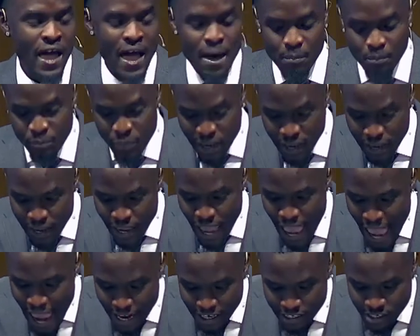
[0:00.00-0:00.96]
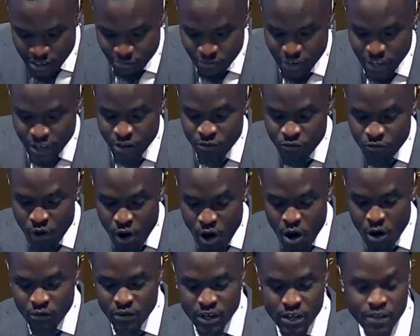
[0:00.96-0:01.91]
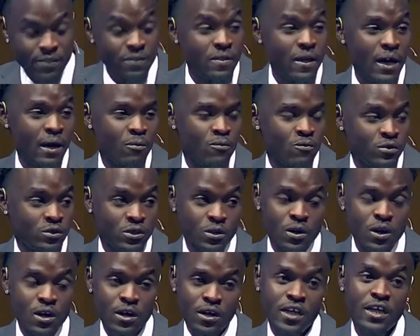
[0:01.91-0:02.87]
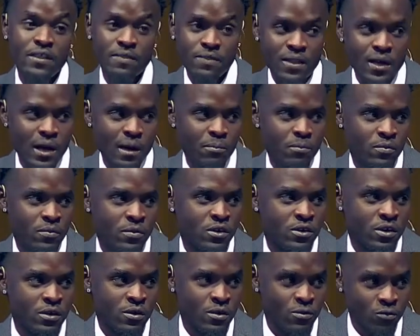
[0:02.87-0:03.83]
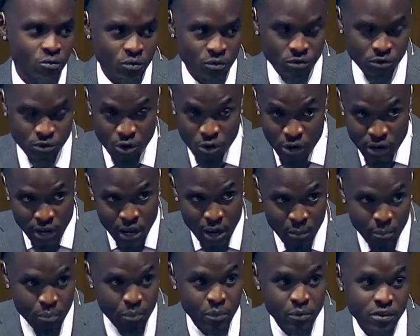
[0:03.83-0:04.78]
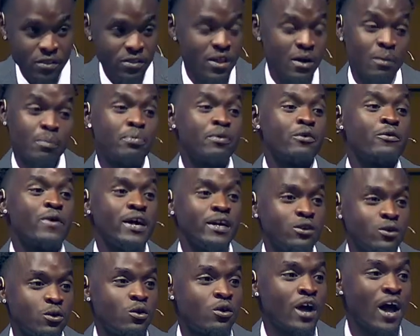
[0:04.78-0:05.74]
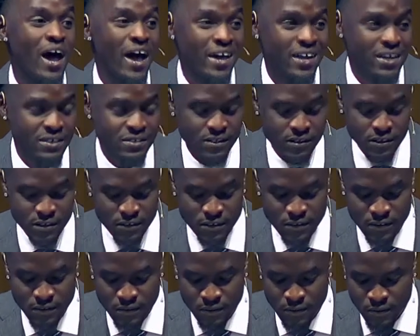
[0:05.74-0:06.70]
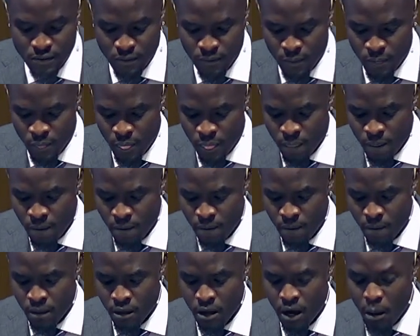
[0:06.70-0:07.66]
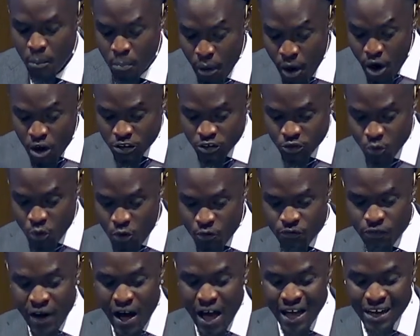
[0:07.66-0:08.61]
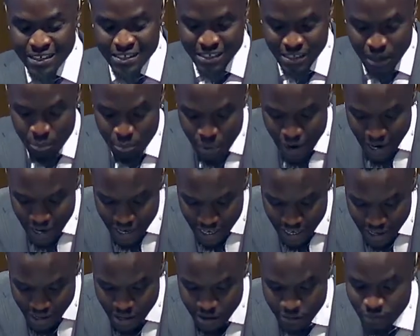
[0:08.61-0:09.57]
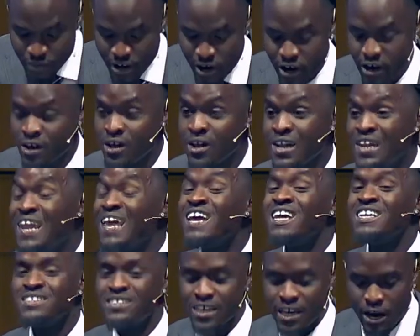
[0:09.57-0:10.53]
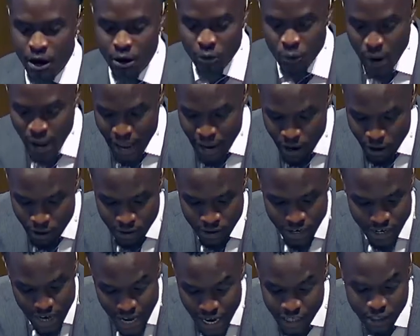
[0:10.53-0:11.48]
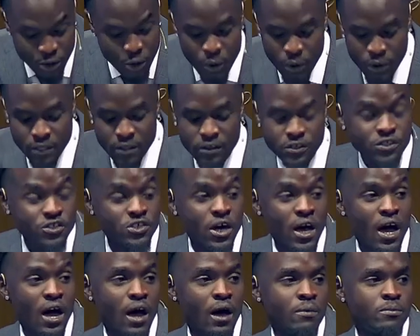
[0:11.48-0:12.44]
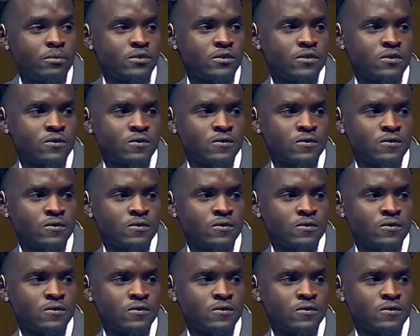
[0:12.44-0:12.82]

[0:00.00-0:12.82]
being actively involved in them during their parental guidance. A boss will fire somebody if they're lazing around and not doing their jobs.